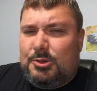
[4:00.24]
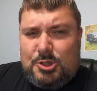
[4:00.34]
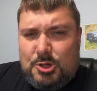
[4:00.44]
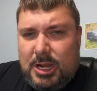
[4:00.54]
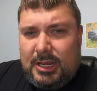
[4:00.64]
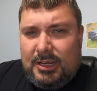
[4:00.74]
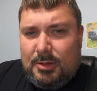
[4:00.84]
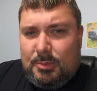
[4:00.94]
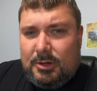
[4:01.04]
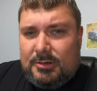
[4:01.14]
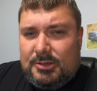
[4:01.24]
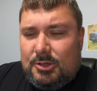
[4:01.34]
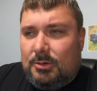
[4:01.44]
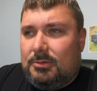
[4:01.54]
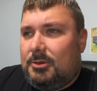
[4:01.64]
there's a tracking number,
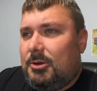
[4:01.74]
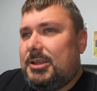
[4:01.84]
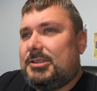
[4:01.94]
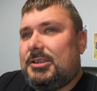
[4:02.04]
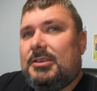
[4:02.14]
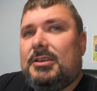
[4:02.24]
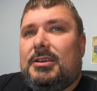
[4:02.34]
so crazy.